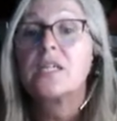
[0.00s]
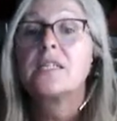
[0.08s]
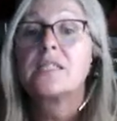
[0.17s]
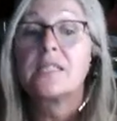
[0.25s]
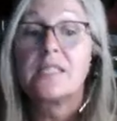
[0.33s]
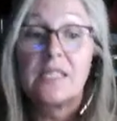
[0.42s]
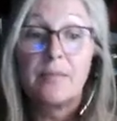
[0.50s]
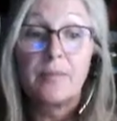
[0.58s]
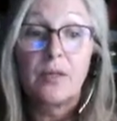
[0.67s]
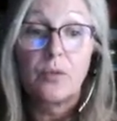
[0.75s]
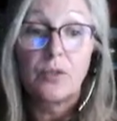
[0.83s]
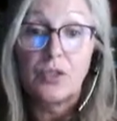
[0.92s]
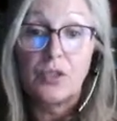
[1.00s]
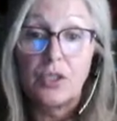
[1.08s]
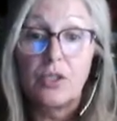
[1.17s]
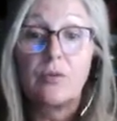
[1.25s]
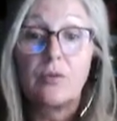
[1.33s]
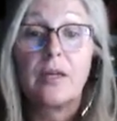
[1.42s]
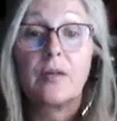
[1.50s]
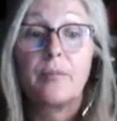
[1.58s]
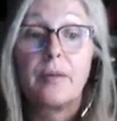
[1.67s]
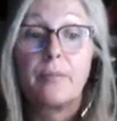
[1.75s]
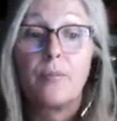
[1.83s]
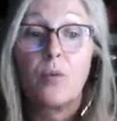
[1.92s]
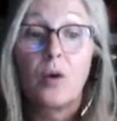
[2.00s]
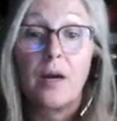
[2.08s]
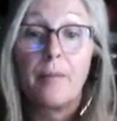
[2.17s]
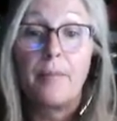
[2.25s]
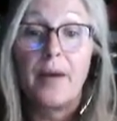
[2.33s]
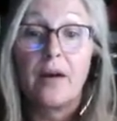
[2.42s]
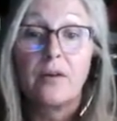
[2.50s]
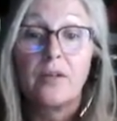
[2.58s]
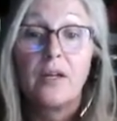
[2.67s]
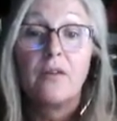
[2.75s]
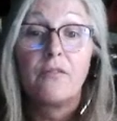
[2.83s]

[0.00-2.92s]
Systemic will too. It'll be more about